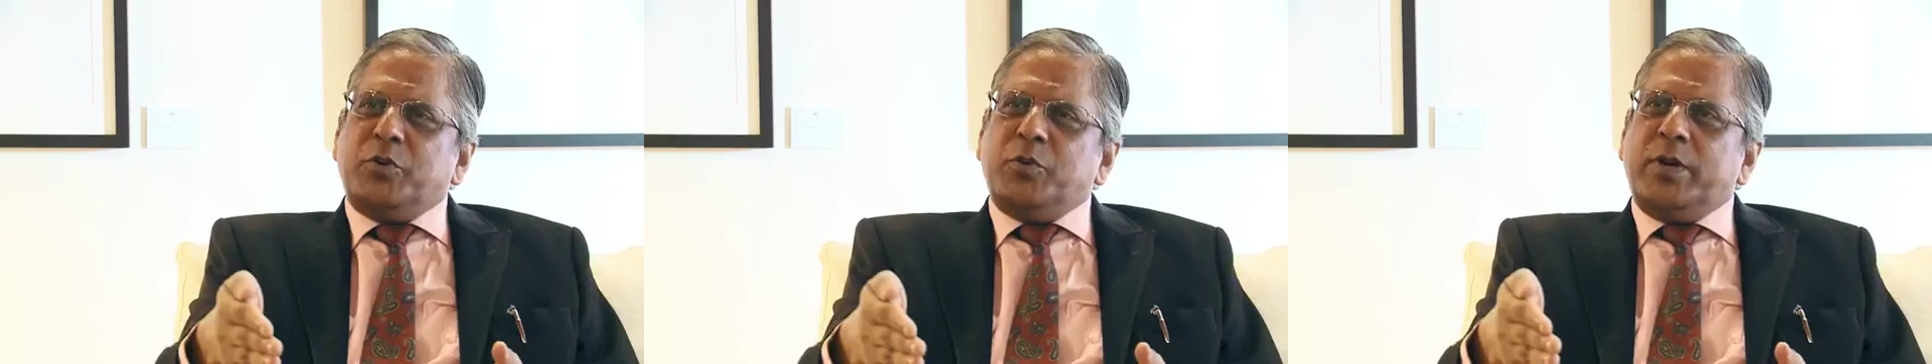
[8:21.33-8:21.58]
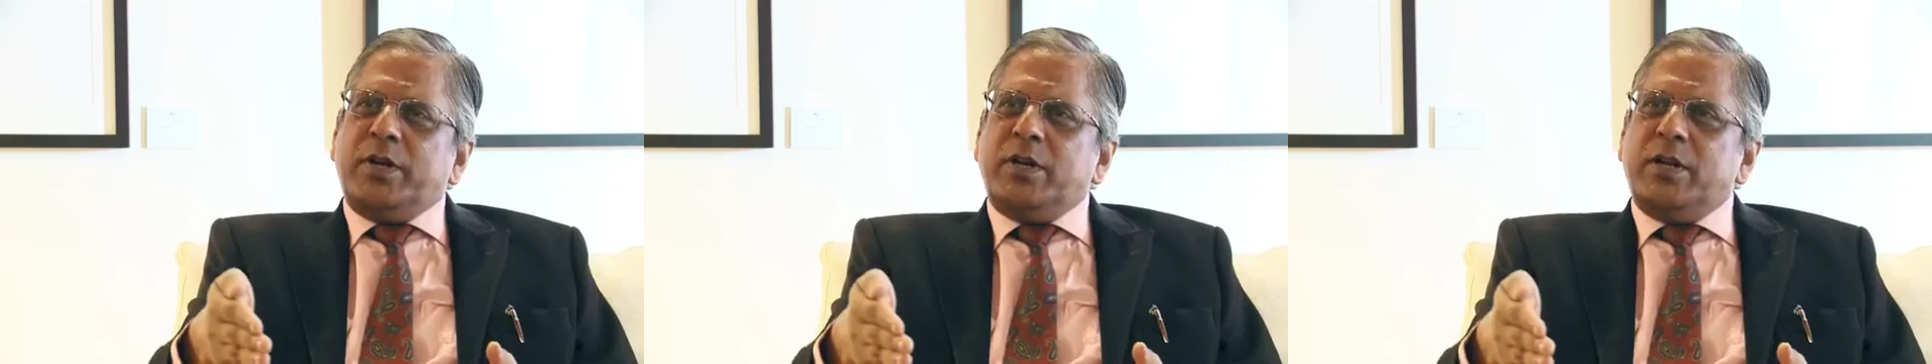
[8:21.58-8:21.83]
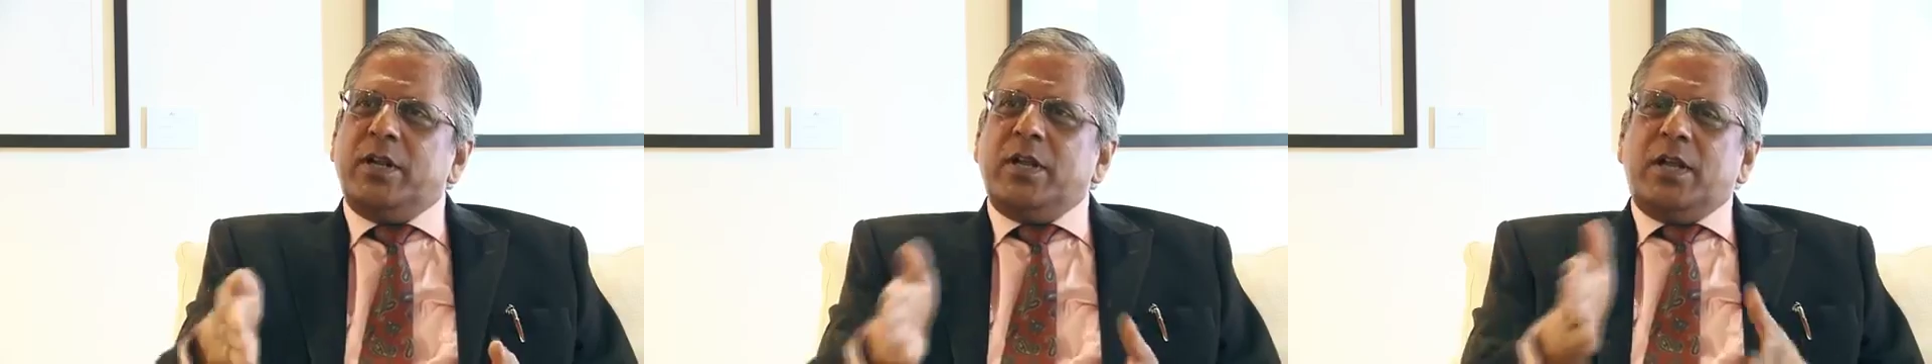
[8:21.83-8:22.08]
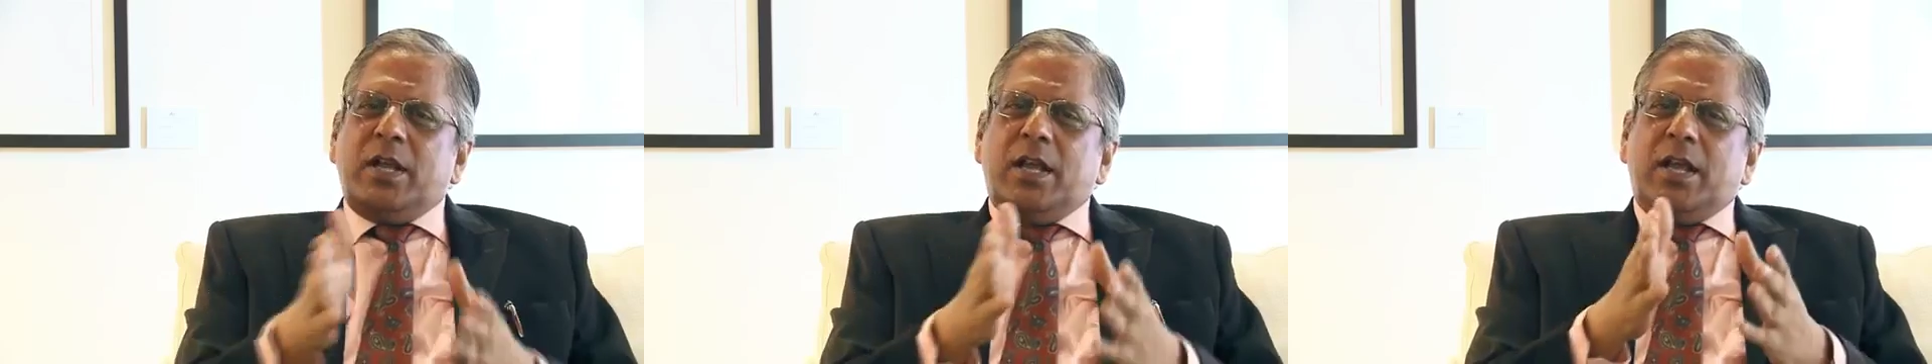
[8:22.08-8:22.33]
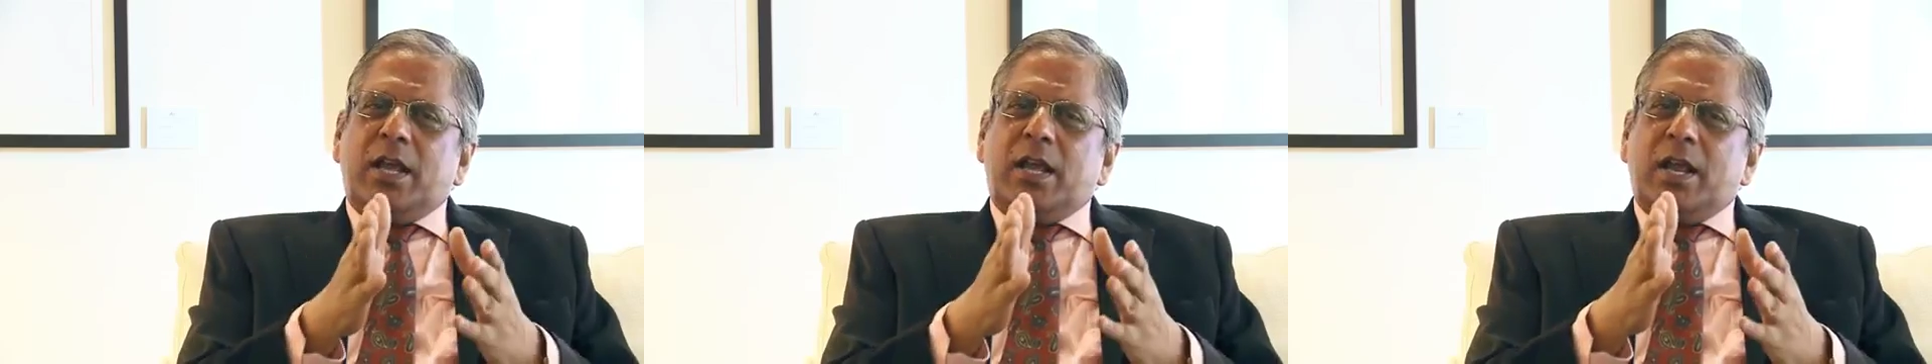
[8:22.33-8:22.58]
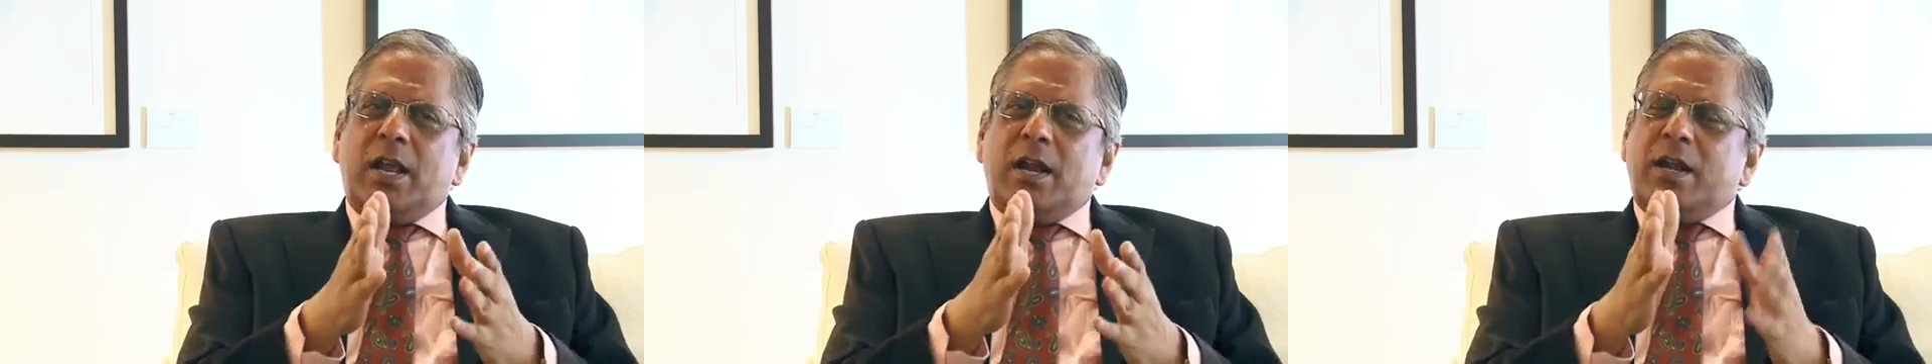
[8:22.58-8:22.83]
do it,
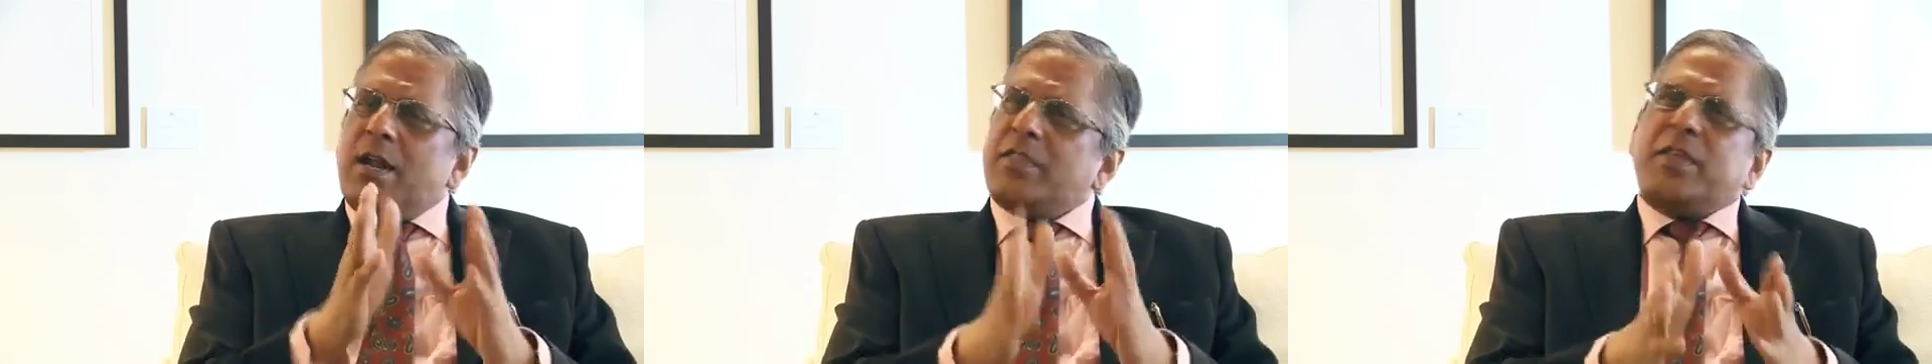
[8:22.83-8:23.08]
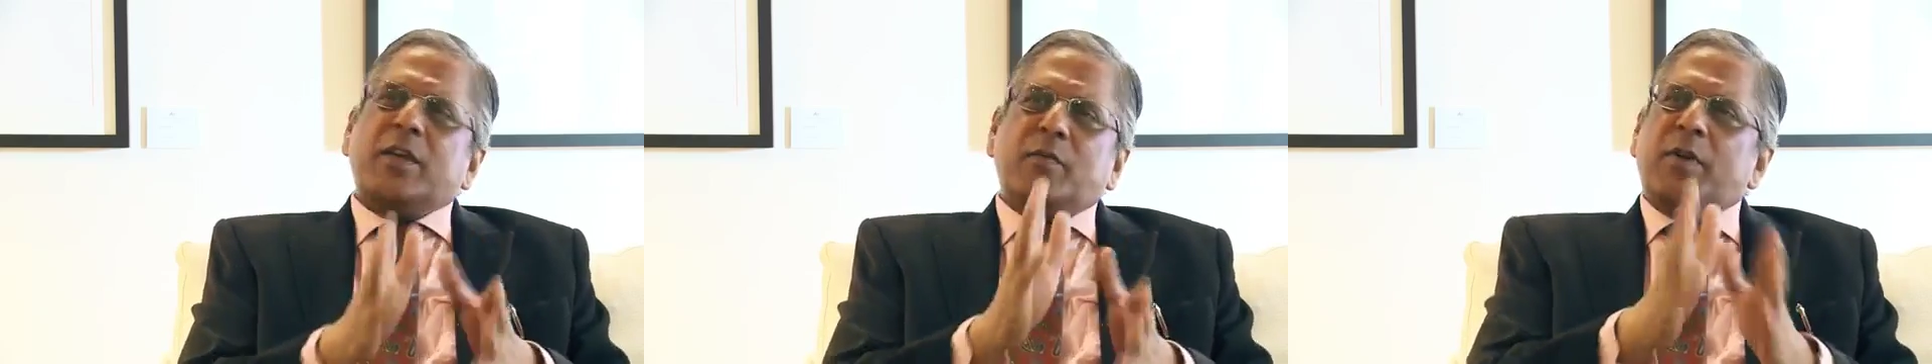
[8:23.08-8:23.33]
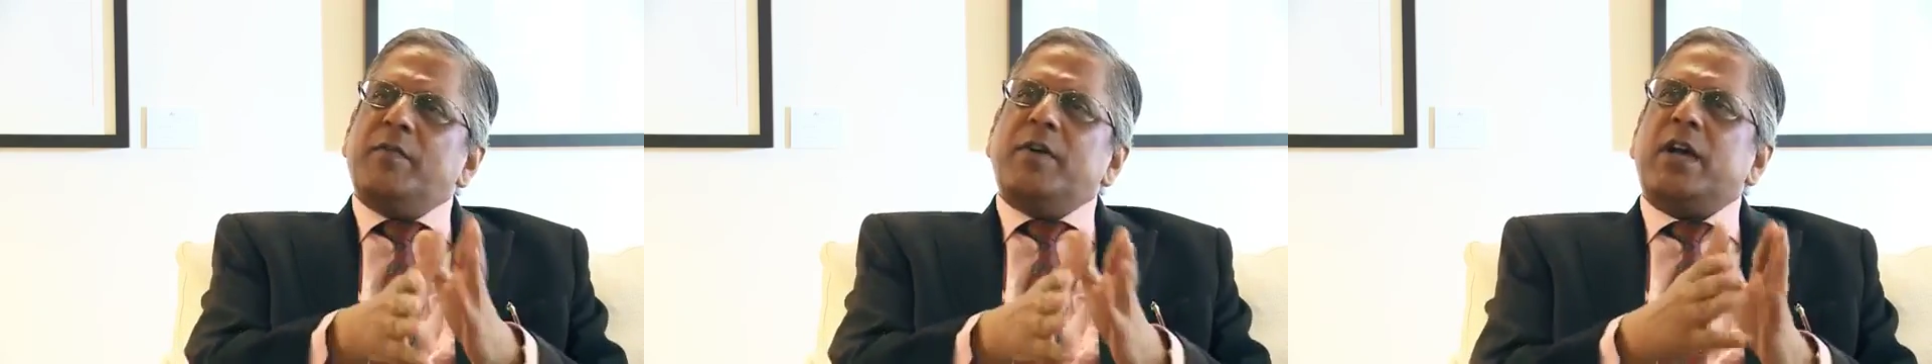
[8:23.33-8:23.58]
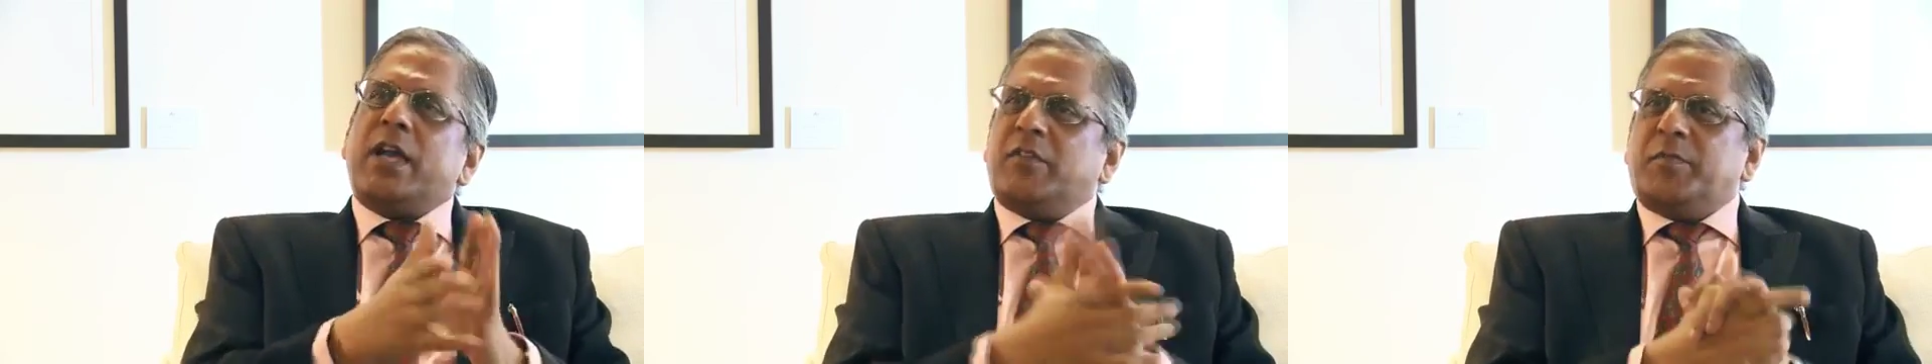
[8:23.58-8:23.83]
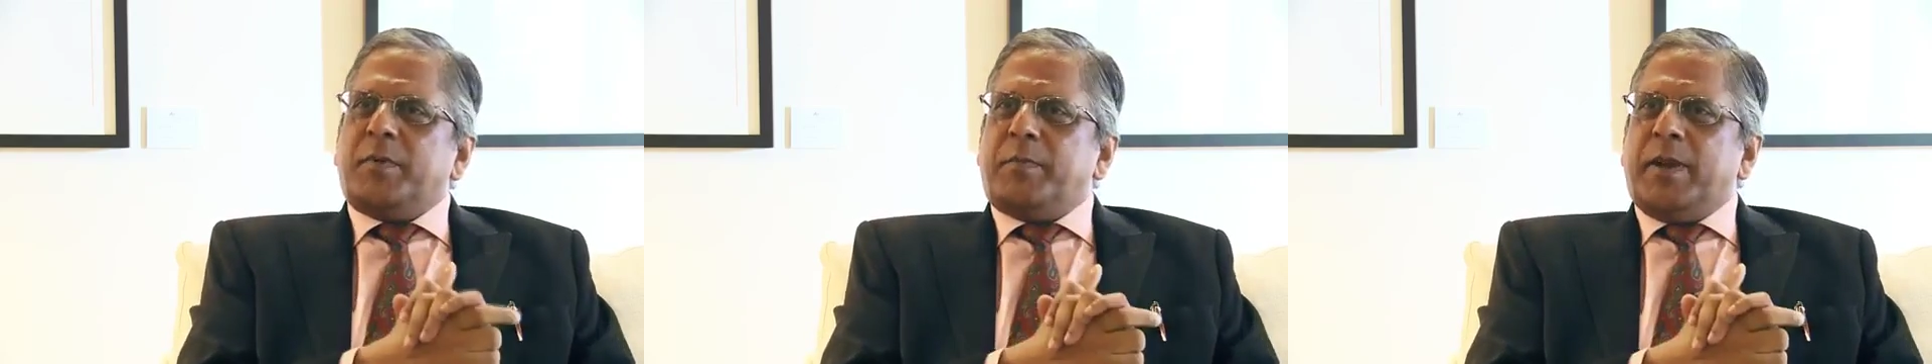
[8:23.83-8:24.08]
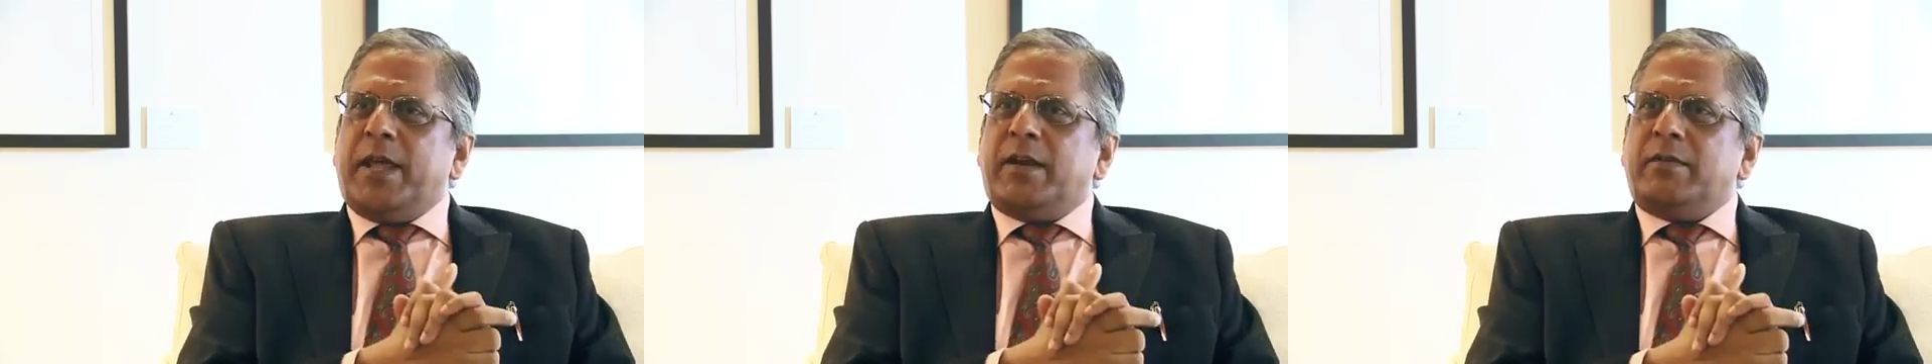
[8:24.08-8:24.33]
nothing will work as per
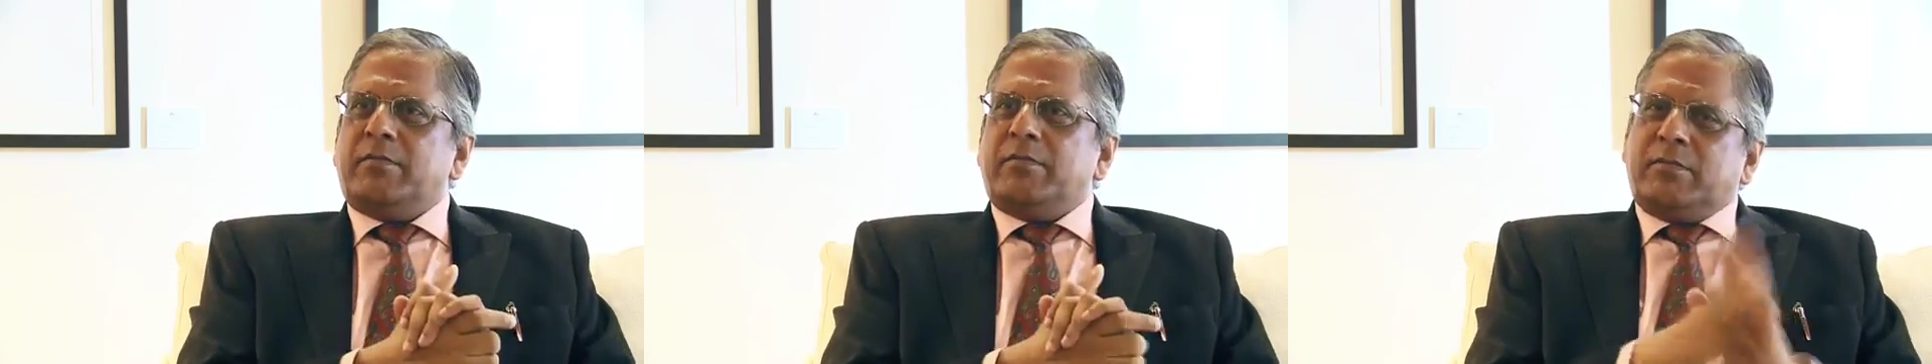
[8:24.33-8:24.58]
plan.